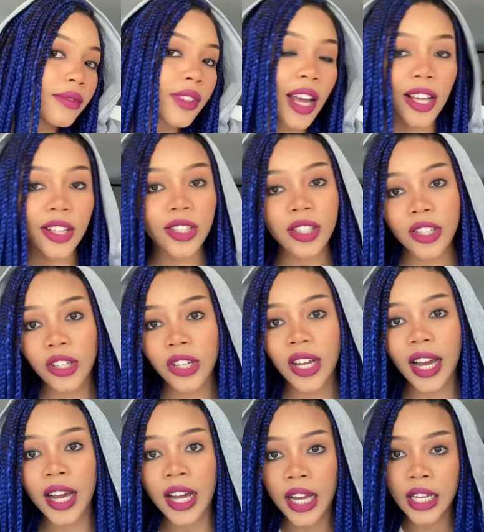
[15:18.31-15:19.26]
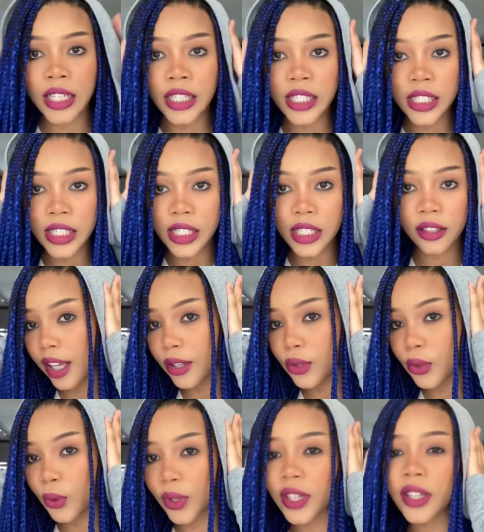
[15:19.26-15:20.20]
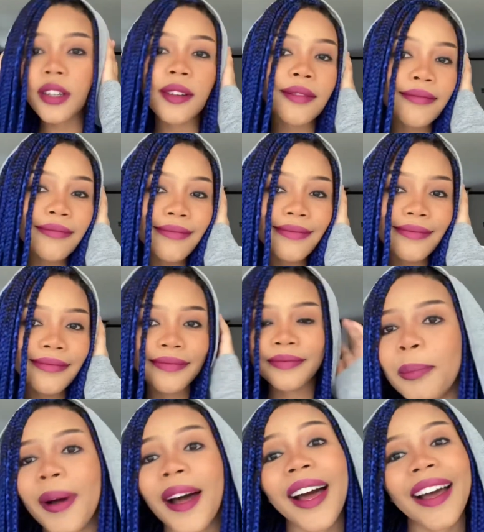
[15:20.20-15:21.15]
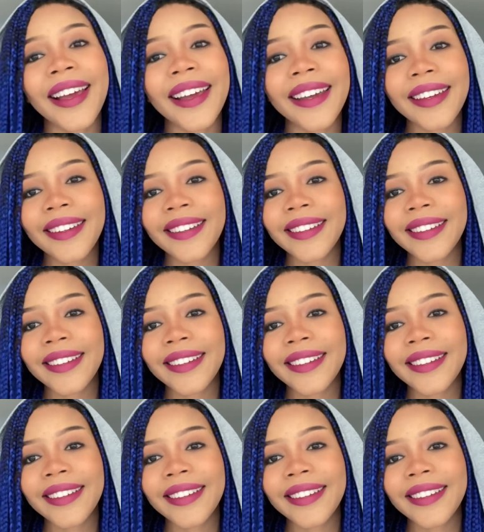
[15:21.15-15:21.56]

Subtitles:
I'll see you guys next week. Bye.